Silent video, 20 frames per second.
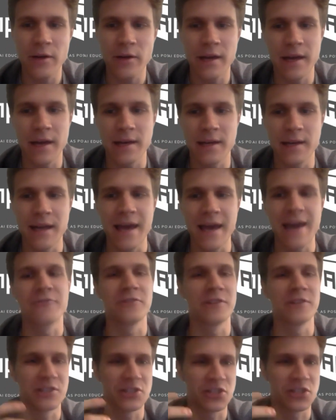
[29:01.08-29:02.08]
can an
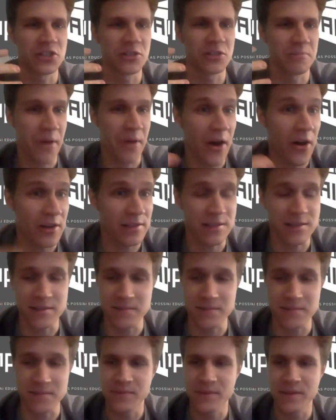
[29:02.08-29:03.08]
average
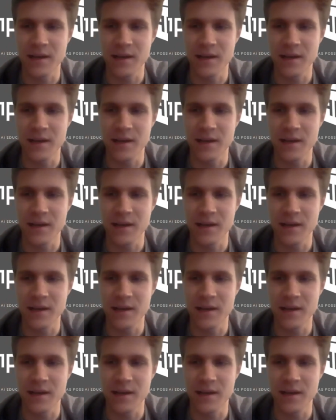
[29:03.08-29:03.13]
person